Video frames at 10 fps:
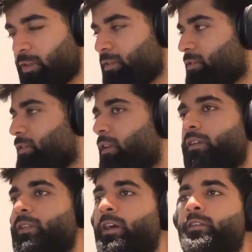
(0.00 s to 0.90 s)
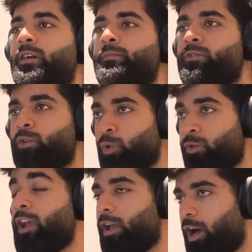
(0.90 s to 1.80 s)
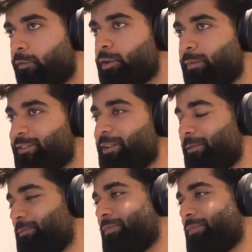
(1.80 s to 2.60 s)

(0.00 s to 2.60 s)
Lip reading: There is nothing that comes close after myself.